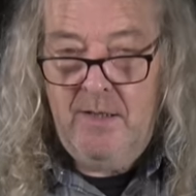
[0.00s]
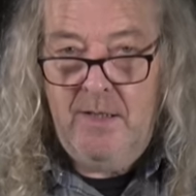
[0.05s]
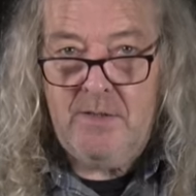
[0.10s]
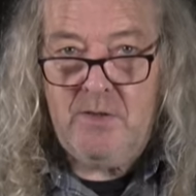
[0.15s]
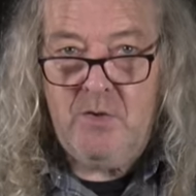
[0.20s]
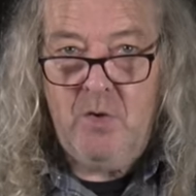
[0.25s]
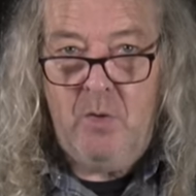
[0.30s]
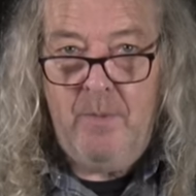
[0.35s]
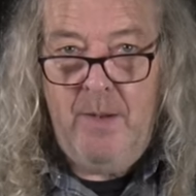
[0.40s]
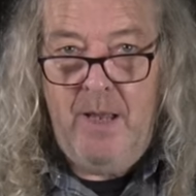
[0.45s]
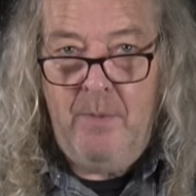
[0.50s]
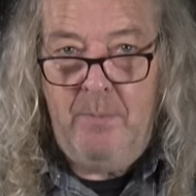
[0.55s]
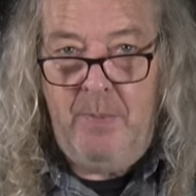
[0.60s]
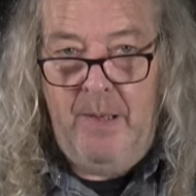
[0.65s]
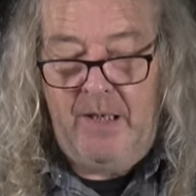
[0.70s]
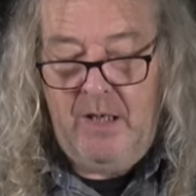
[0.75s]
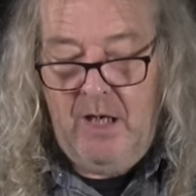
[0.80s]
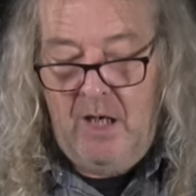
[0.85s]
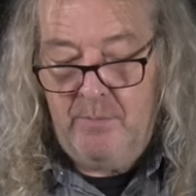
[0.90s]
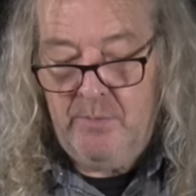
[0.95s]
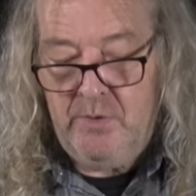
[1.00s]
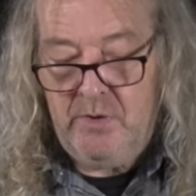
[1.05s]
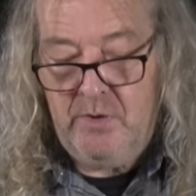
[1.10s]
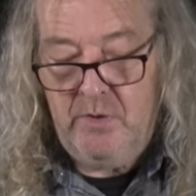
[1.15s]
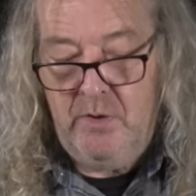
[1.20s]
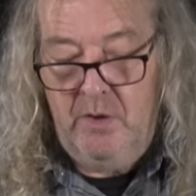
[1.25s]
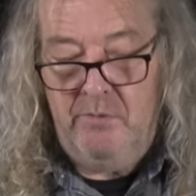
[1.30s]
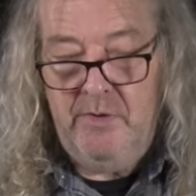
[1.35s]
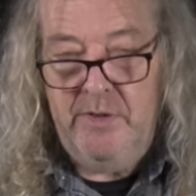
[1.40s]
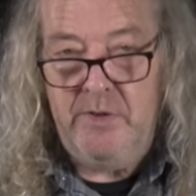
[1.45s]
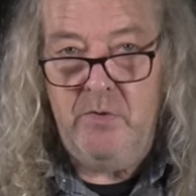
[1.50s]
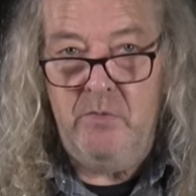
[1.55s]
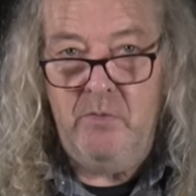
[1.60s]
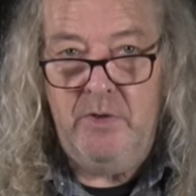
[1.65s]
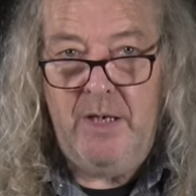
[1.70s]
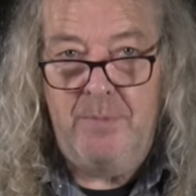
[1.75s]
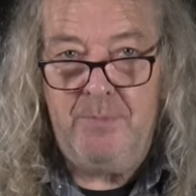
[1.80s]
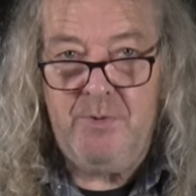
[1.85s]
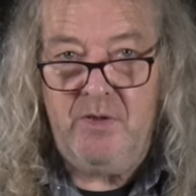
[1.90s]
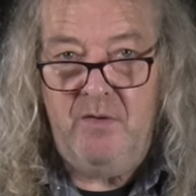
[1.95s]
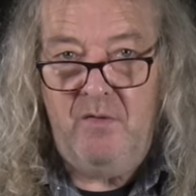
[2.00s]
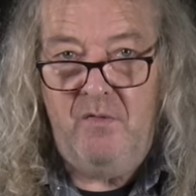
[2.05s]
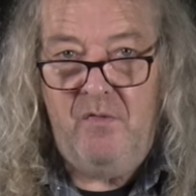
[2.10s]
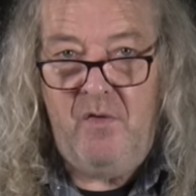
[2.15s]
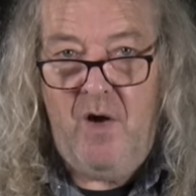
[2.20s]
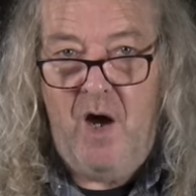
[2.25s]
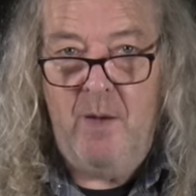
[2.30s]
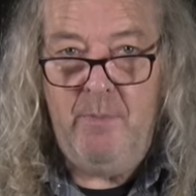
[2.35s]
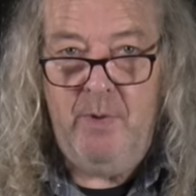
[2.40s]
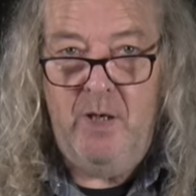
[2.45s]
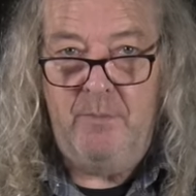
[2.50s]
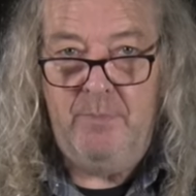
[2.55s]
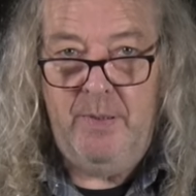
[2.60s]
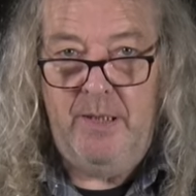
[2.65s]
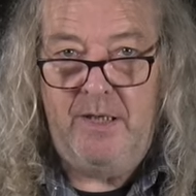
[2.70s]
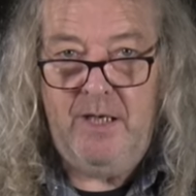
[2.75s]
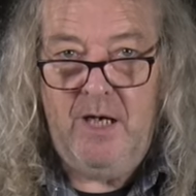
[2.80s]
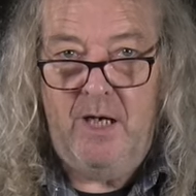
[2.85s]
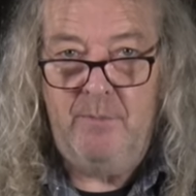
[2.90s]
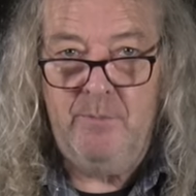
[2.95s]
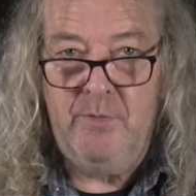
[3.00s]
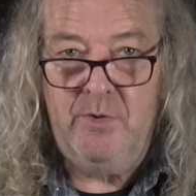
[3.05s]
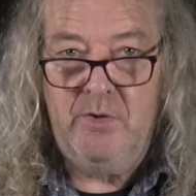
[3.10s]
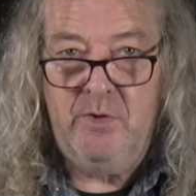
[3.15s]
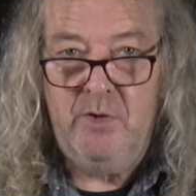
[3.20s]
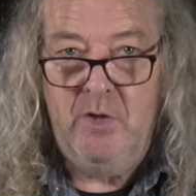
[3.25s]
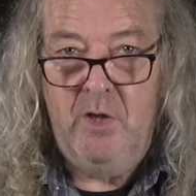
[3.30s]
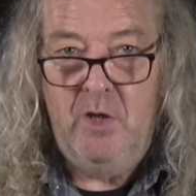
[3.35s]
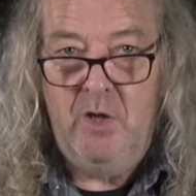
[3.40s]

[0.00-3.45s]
let's talk about the pickups. Original Gibson Firebird pickups